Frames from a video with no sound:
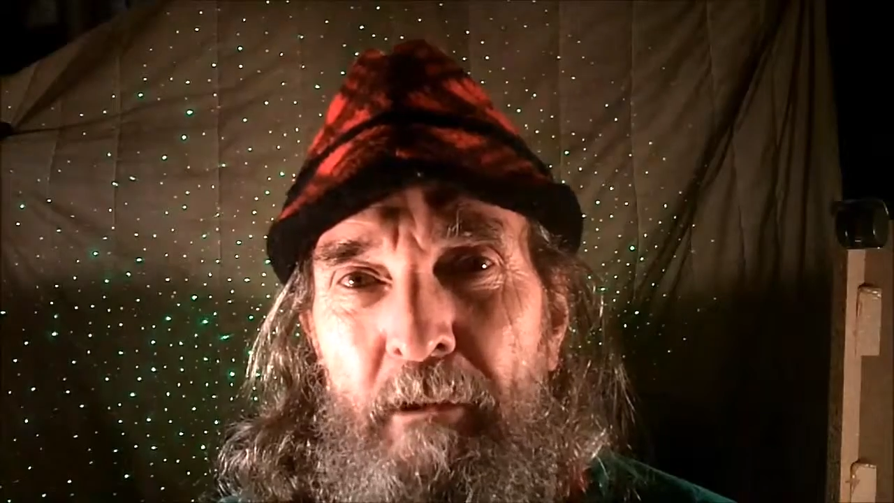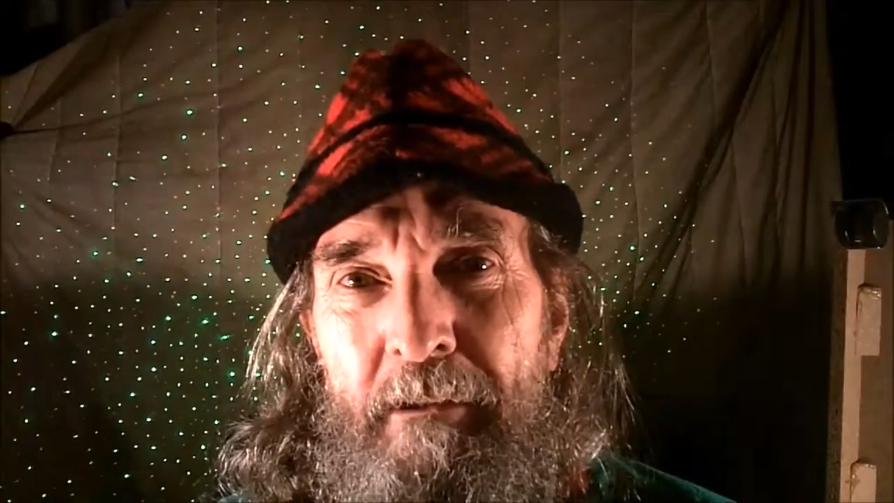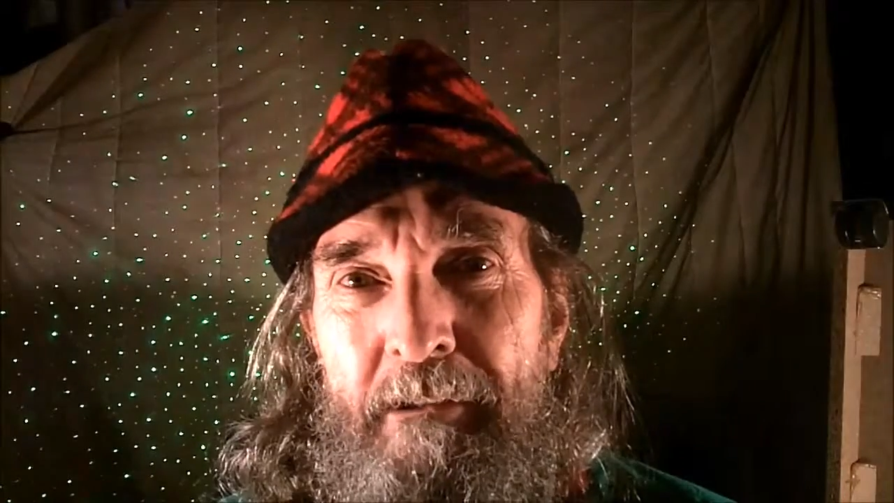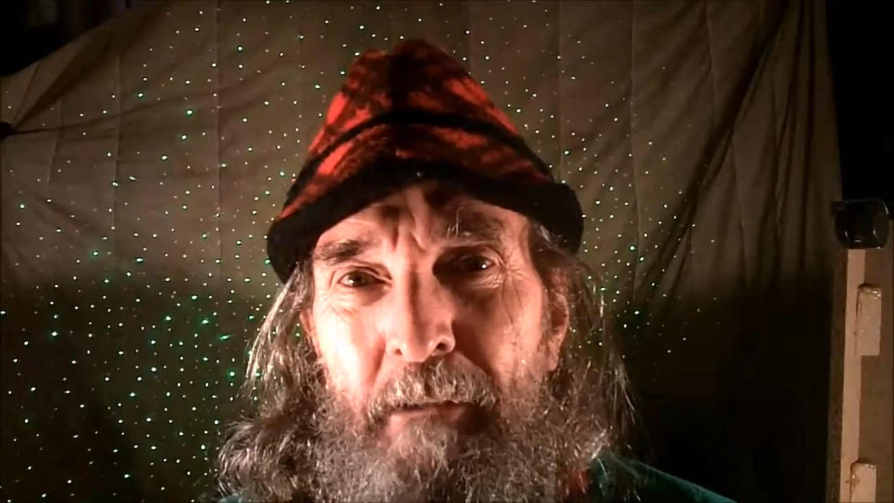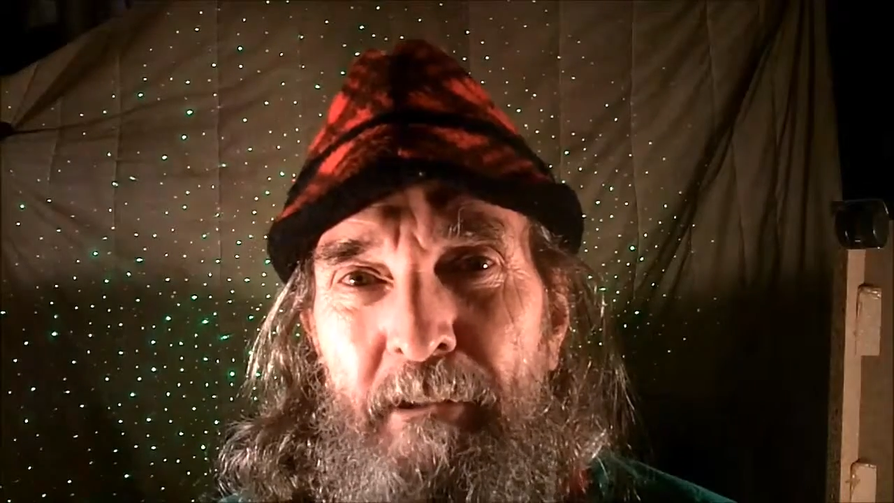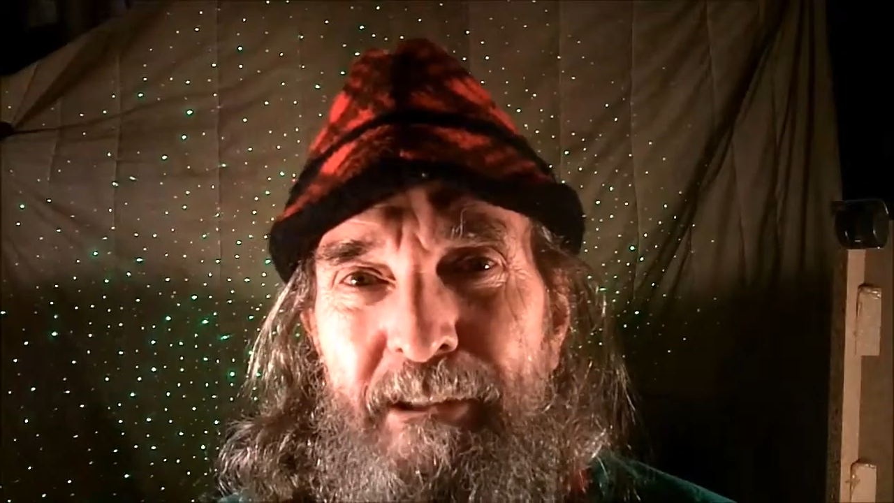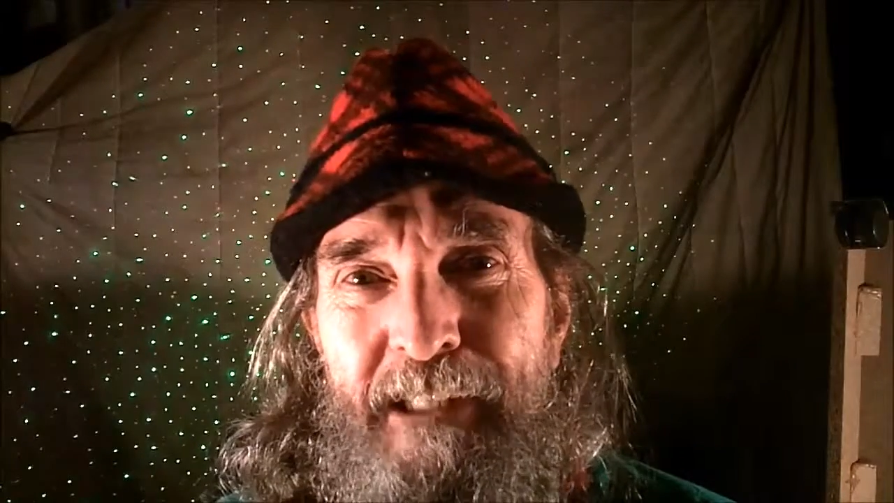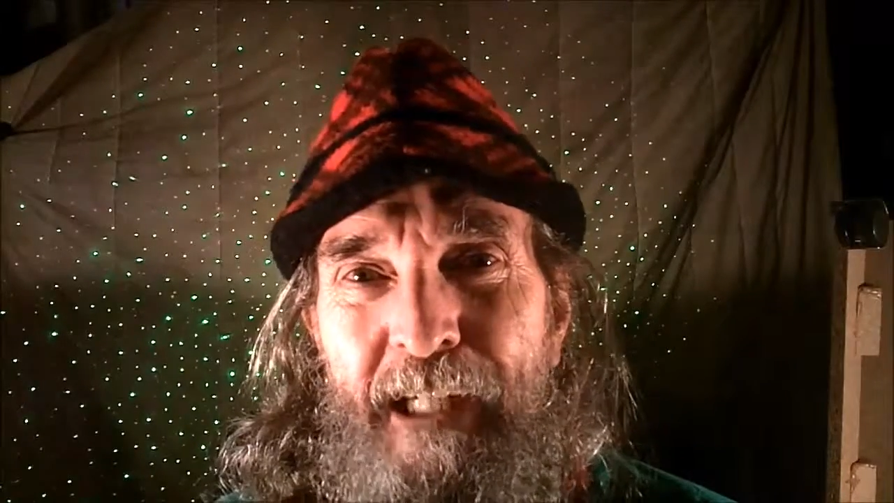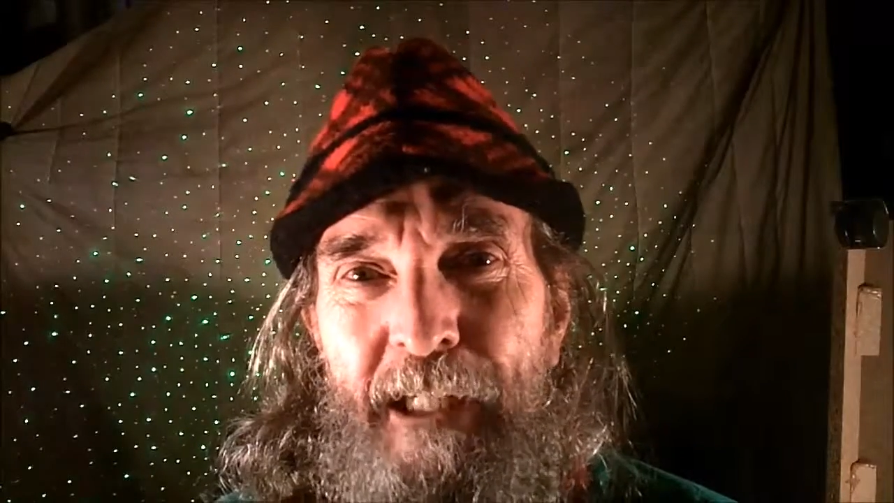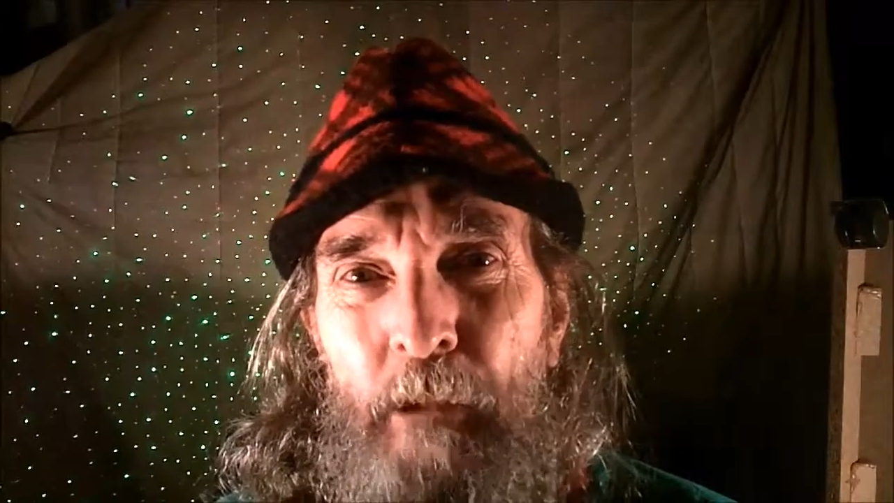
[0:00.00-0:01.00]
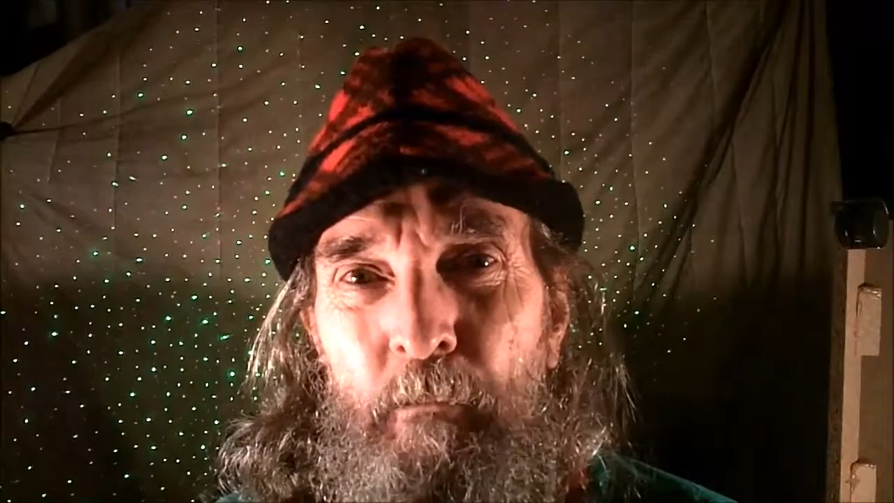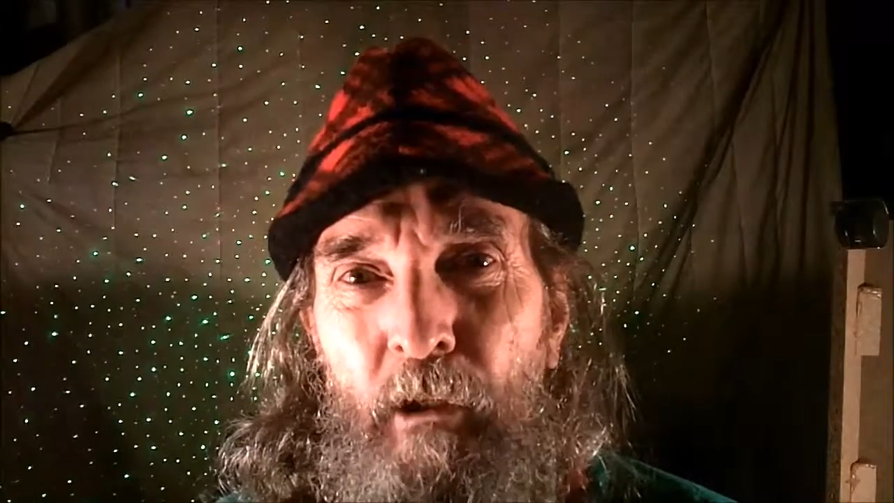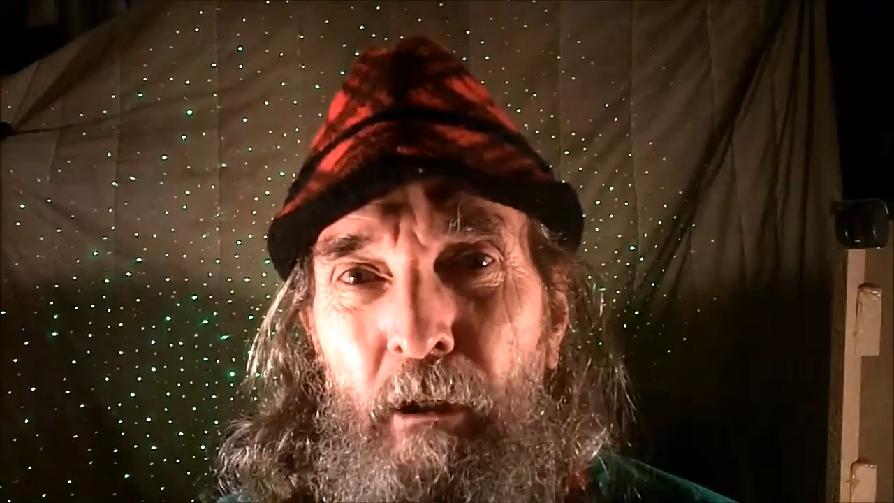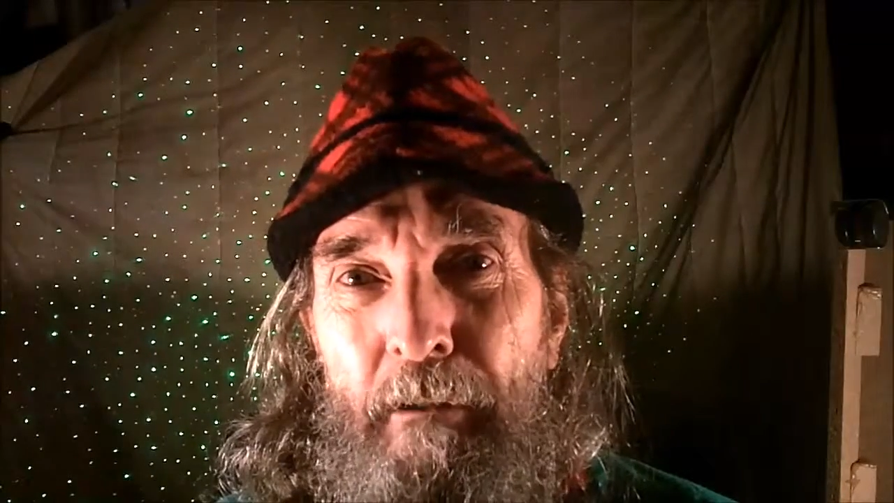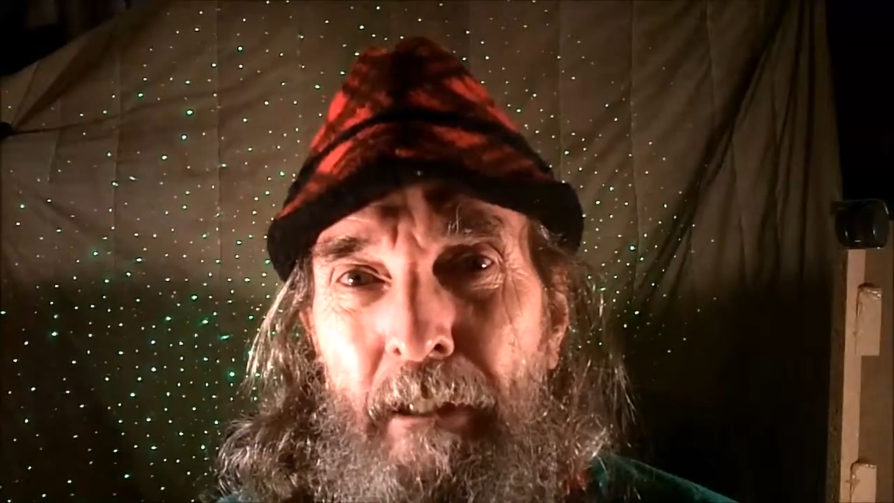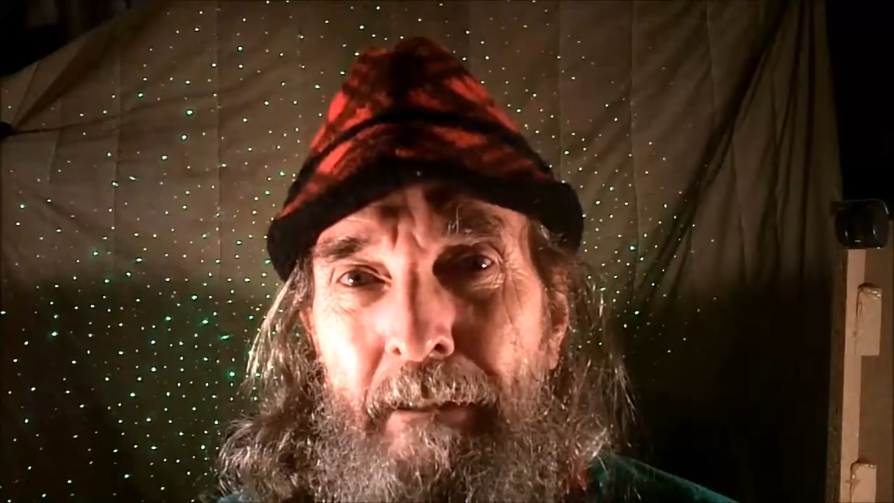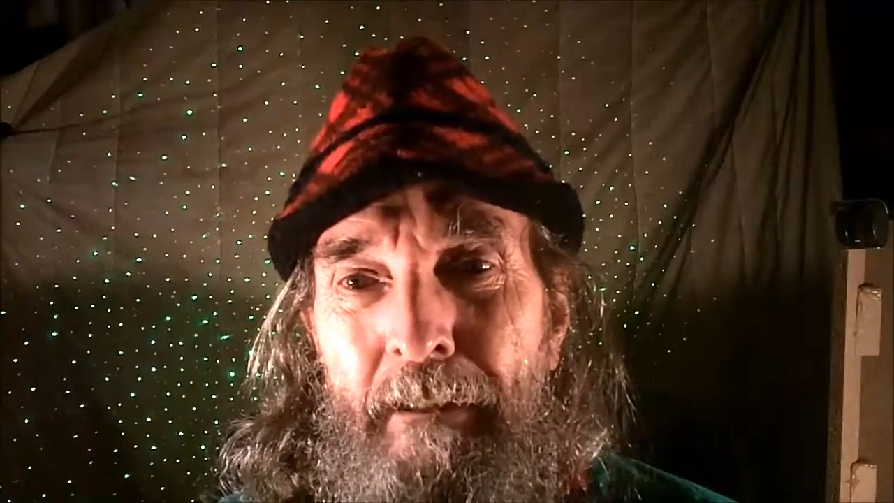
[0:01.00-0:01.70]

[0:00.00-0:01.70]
morning to see what Santa had brought,